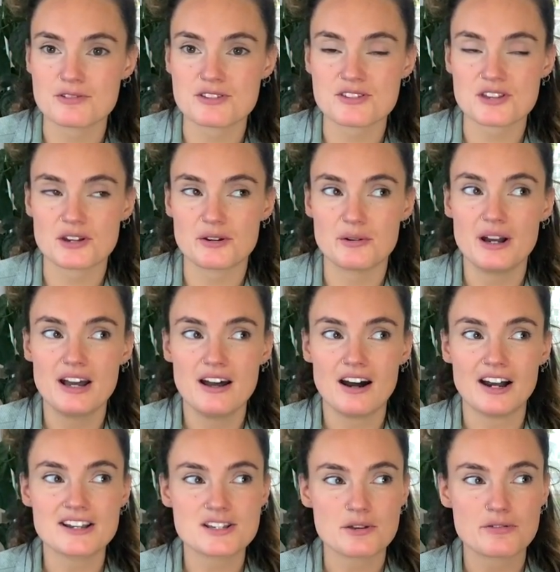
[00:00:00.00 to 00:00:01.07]
So
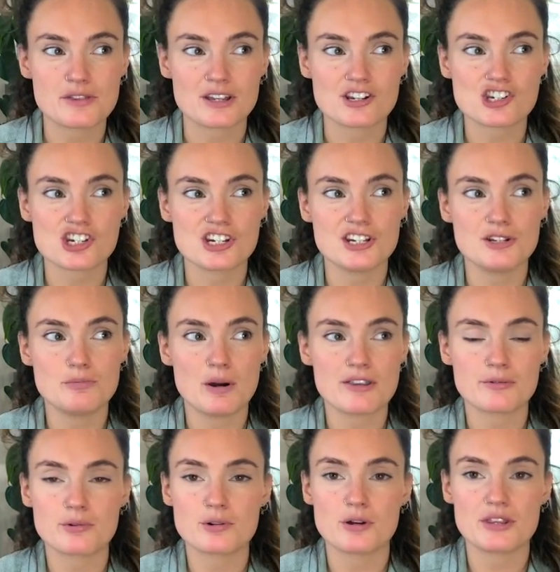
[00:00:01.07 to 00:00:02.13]
I don't think she knew whether
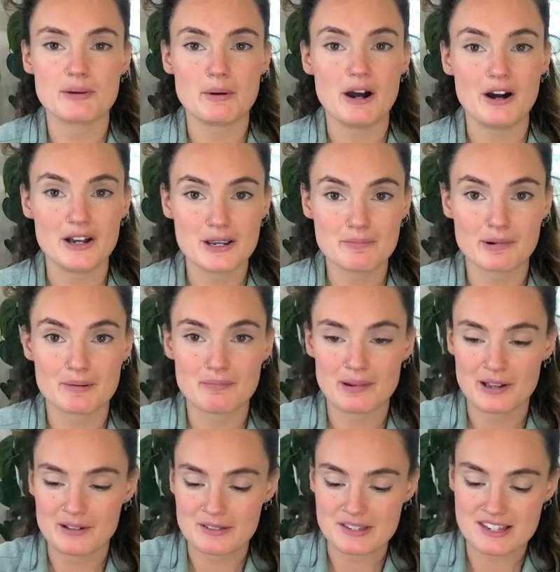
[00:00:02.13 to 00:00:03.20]
or not they were hybrid
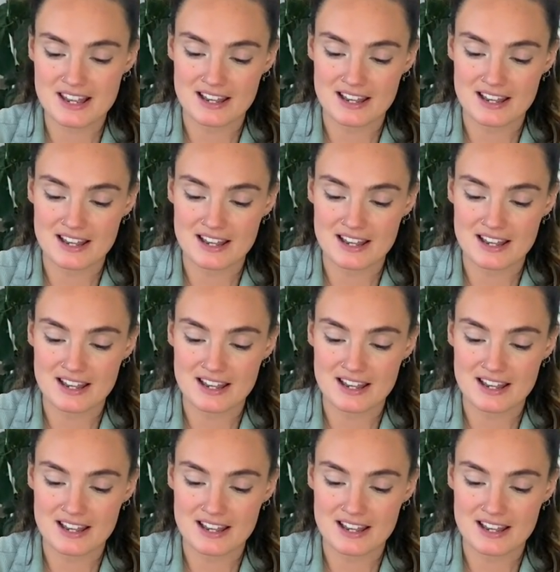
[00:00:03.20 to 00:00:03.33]
plants.